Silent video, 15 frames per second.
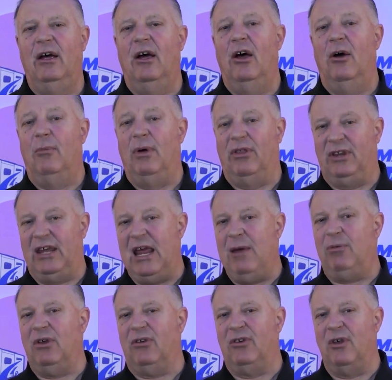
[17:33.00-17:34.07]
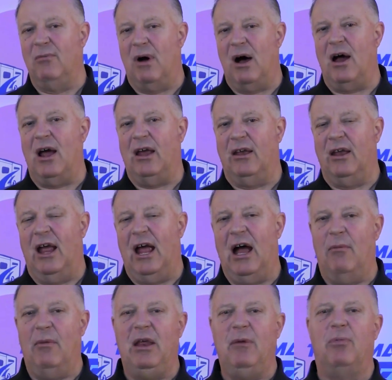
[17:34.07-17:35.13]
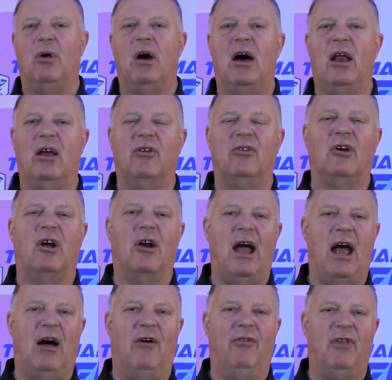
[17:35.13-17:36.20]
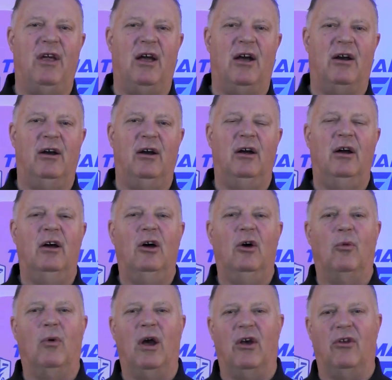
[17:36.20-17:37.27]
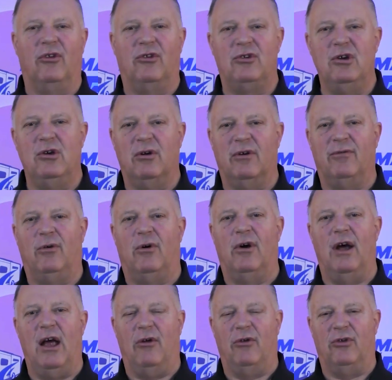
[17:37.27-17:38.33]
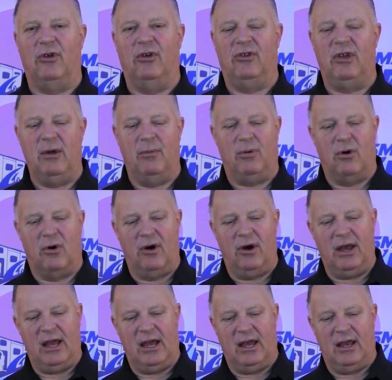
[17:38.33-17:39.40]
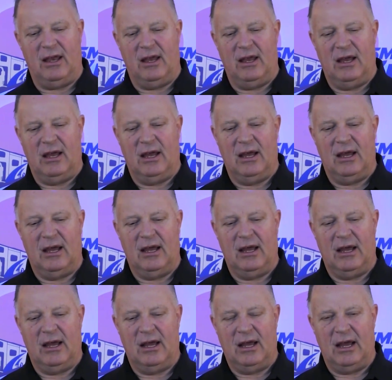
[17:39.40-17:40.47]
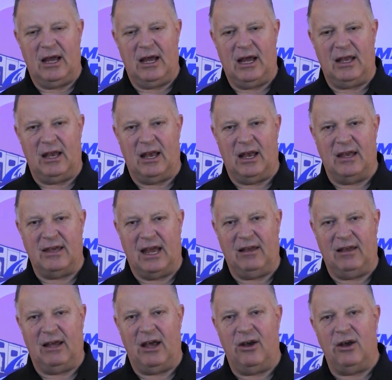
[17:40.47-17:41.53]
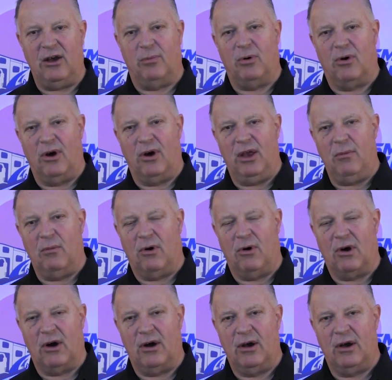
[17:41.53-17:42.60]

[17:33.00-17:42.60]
But keep this in mind. How many products are out there where it's 2 or 4 ounces, you pour it in, and then a day later you're pouring in more,